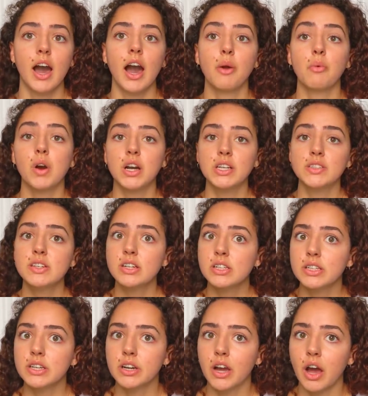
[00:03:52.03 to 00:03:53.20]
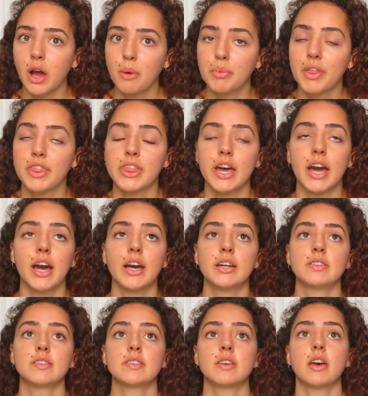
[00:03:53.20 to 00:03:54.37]
I wanted to clear up that
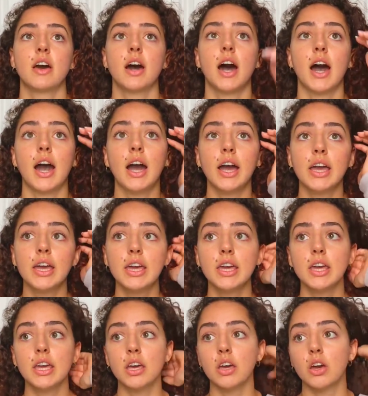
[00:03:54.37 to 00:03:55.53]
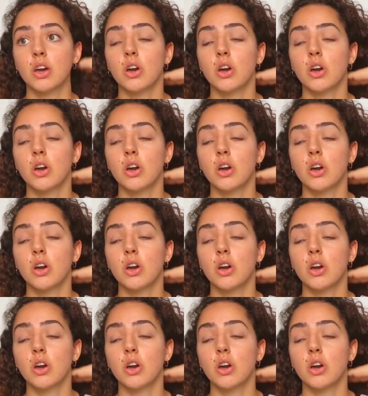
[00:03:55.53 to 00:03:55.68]
I